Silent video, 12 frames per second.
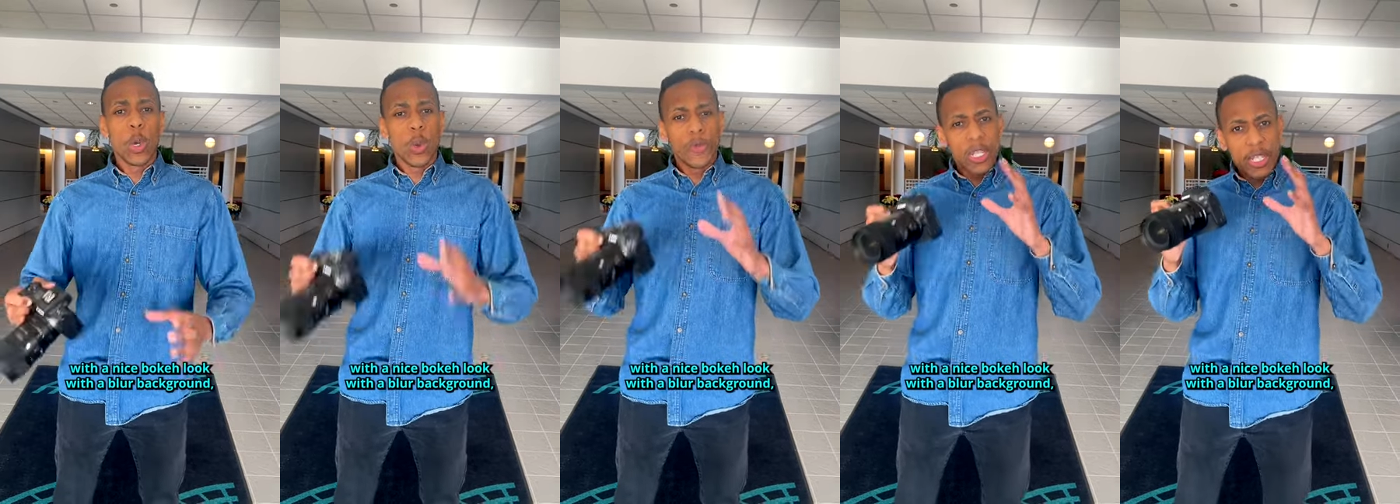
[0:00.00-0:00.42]

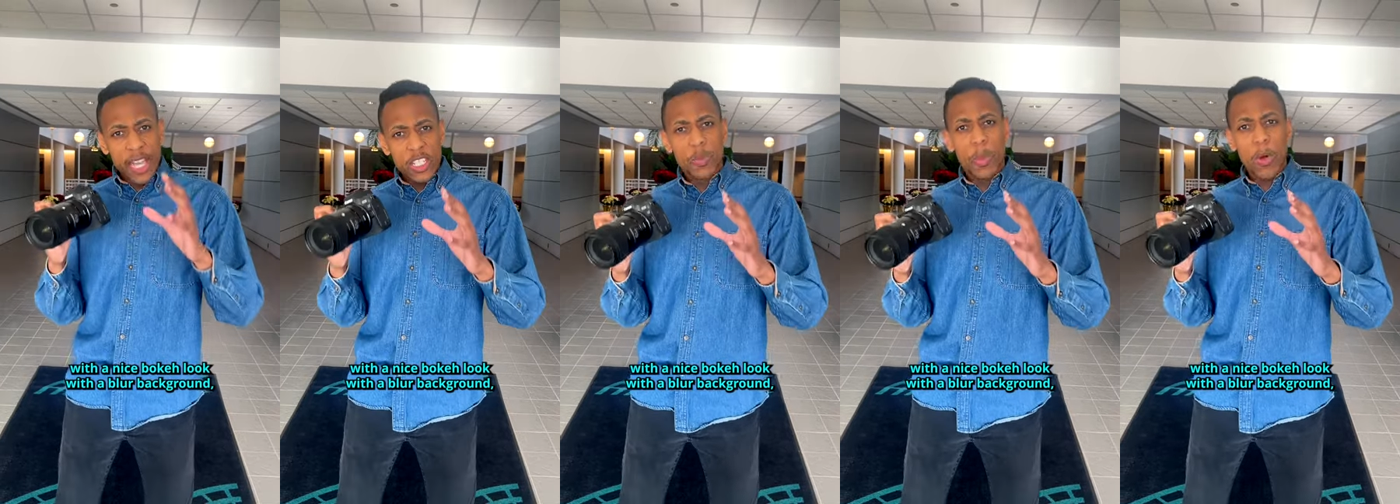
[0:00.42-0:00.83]
with a
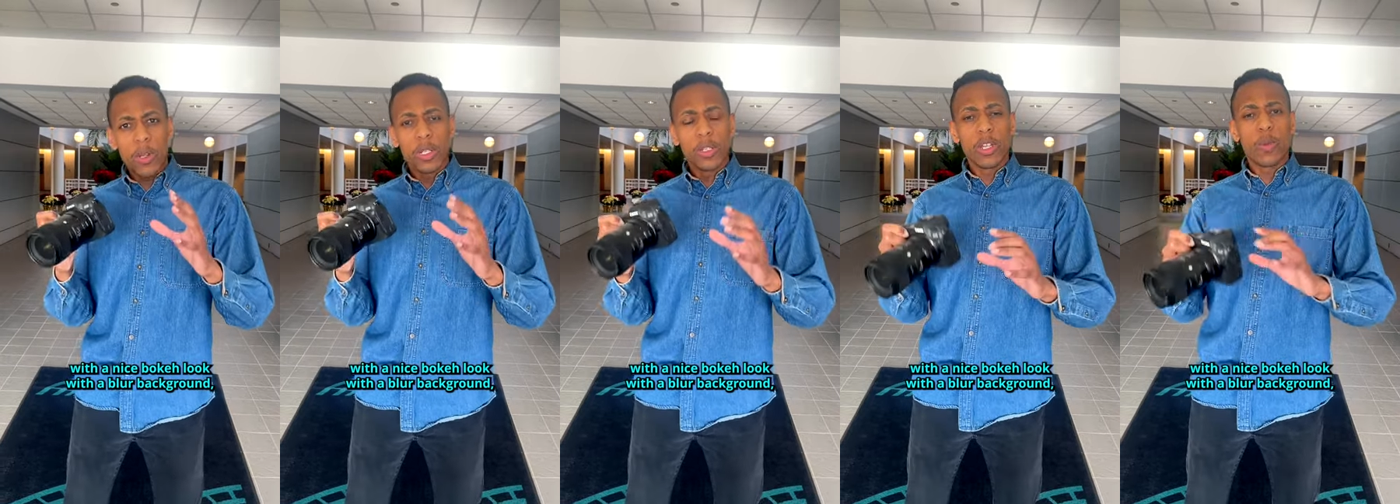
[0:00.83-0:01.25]
nice
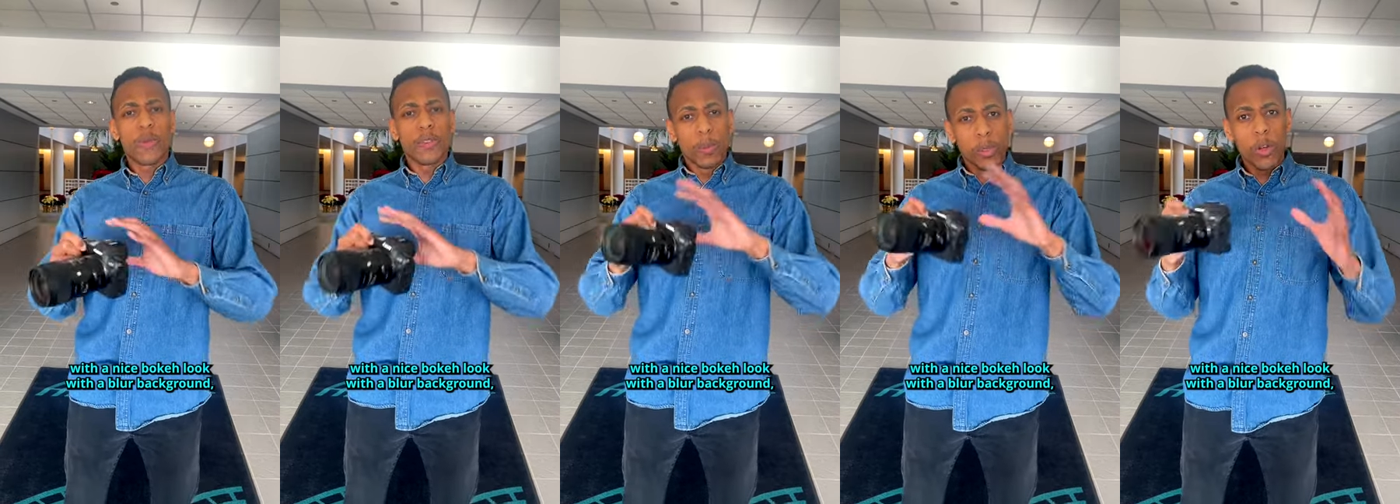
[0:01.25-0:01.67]
bokeh look,
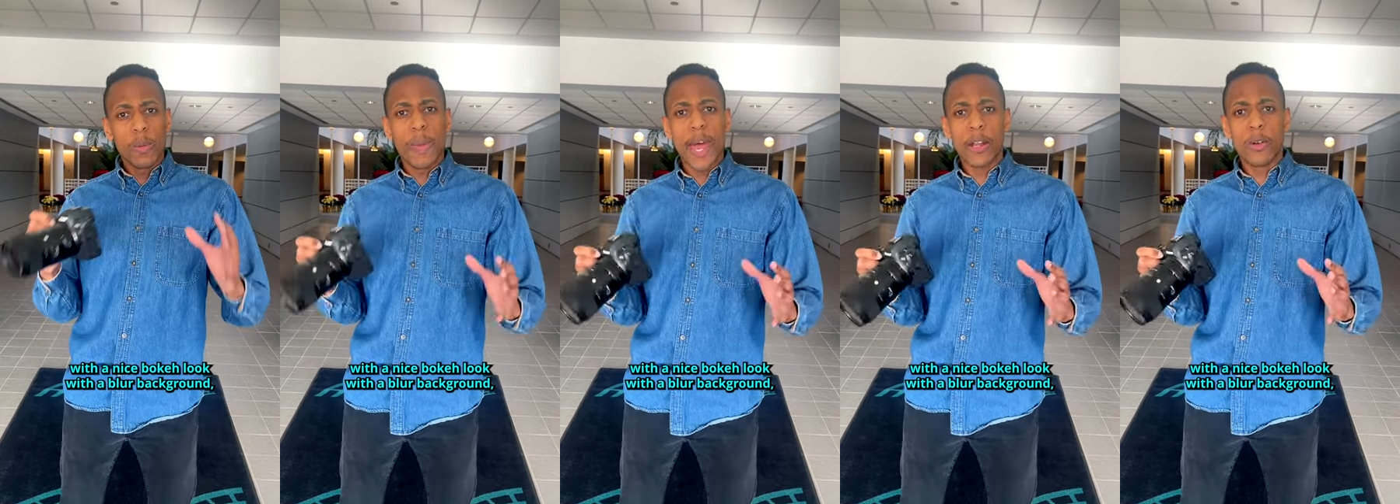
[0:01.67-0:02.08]
with a
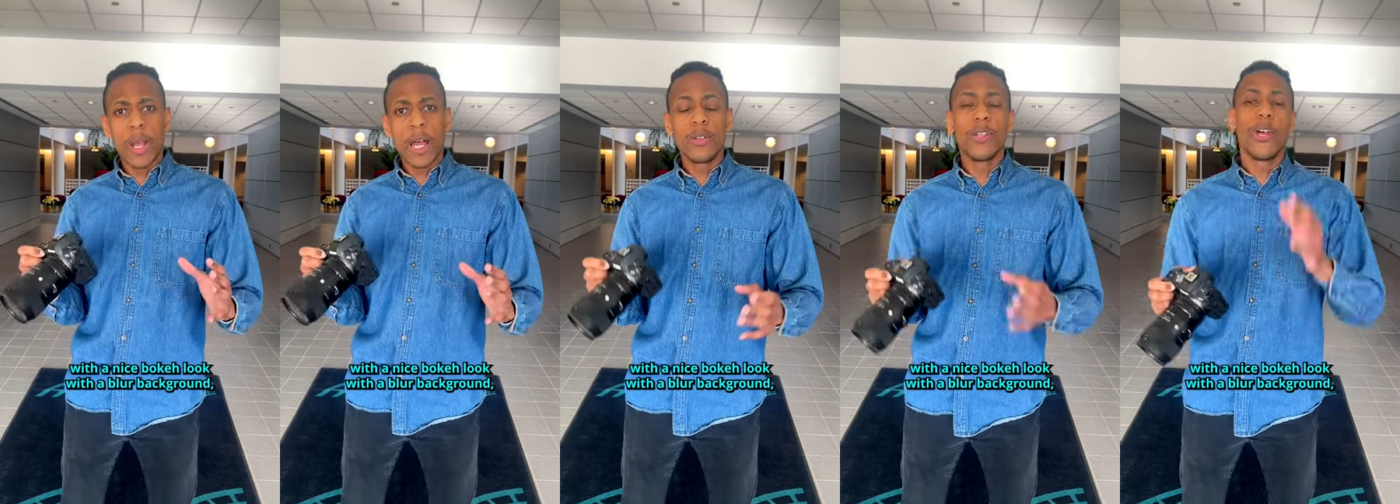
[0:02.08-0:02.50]
blurred
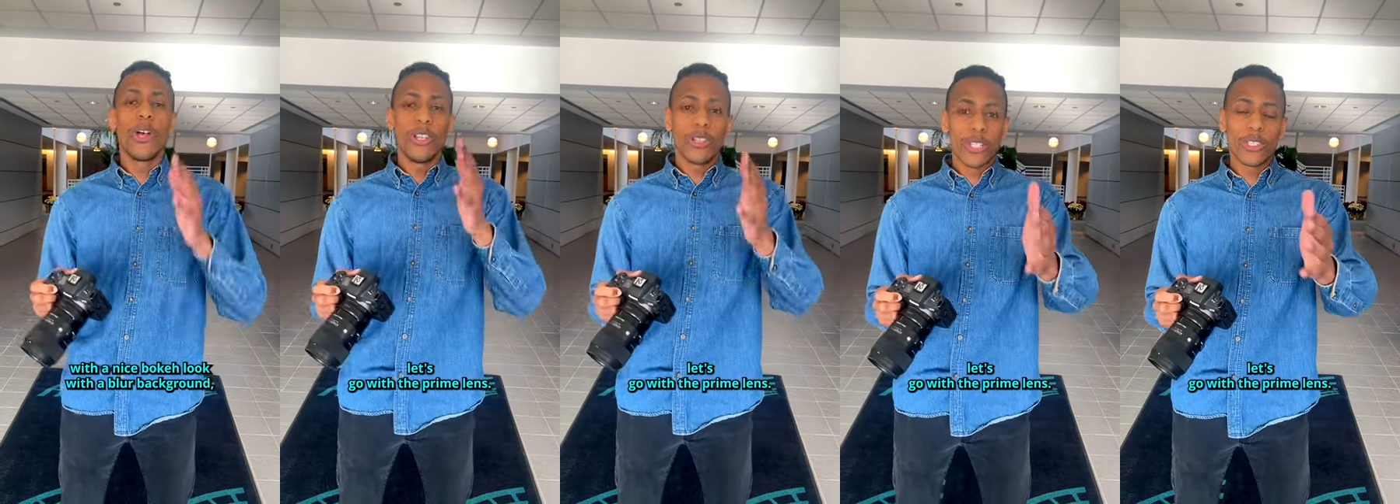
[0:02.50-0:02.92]
background,
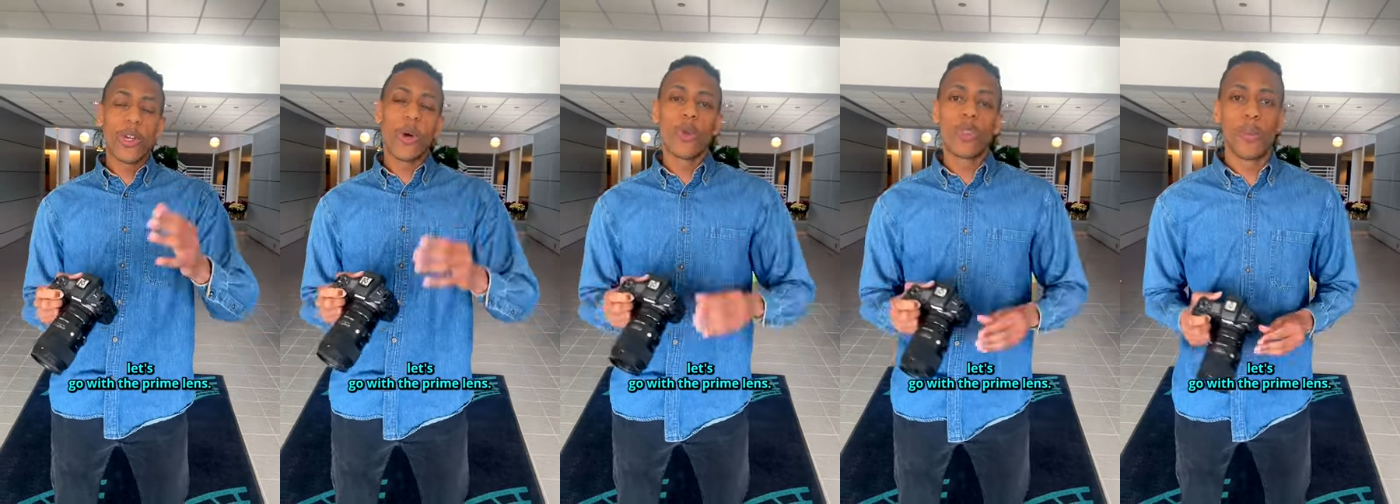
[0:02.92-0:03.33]
let's
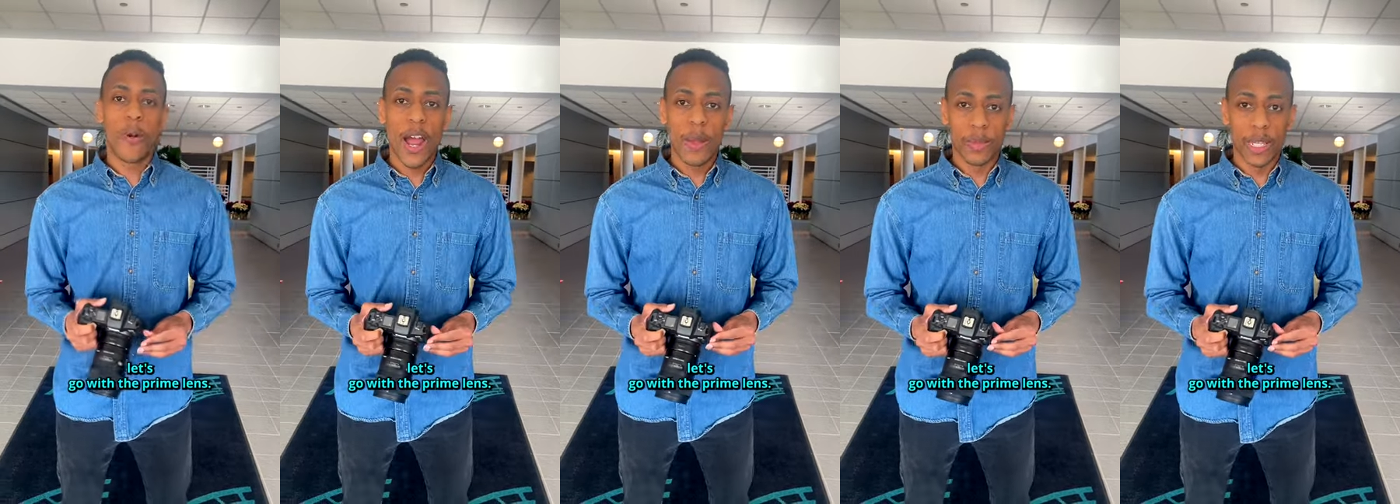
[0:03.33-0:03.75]
go with the
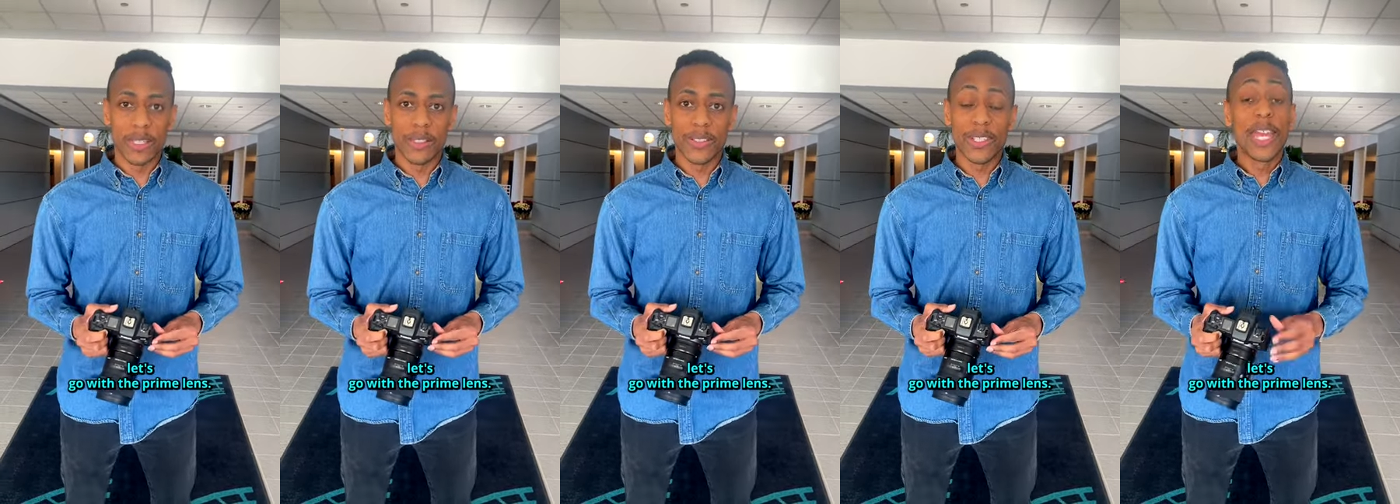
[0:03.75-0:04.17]
prime
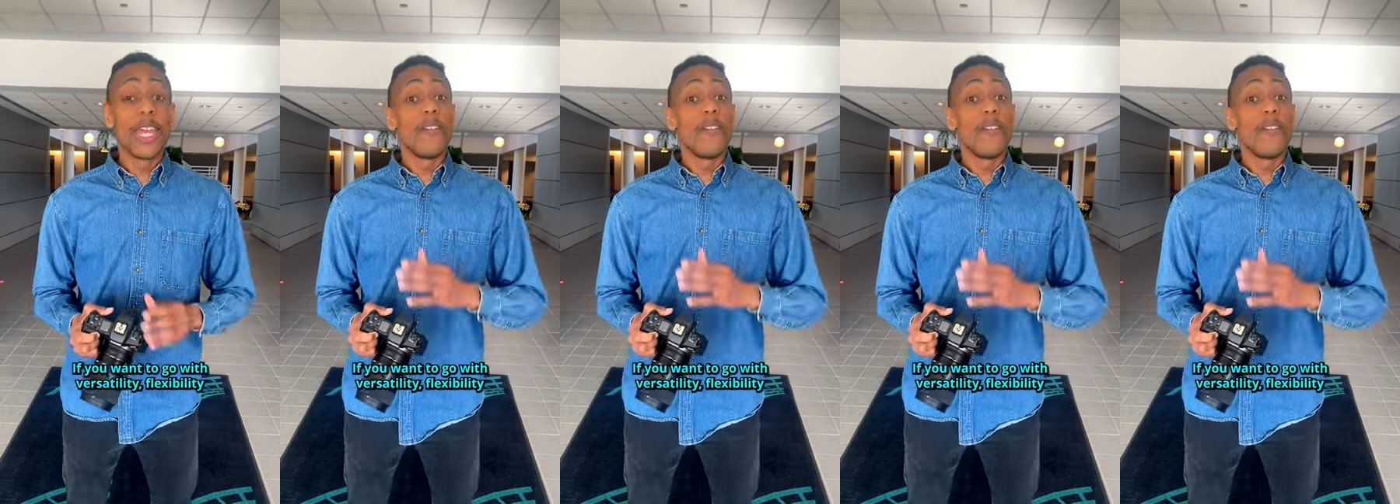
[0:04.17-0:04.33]
lens.